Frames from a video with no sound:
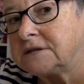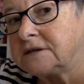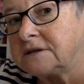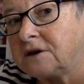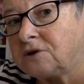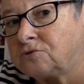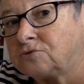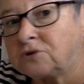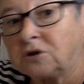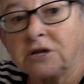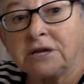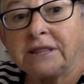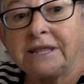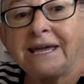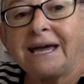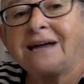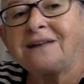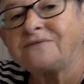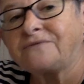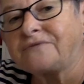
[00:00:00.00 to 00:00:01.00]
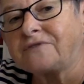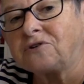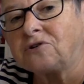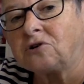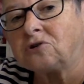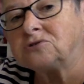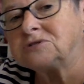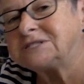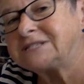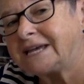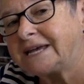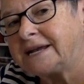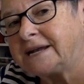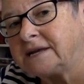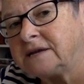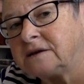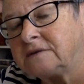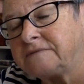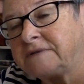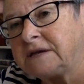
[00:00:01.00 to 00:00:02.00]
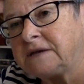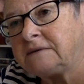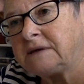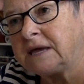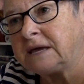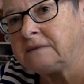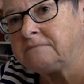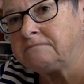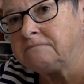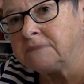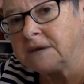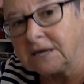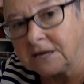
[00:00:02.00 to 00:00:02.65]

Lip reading: old, like the advert on telly of he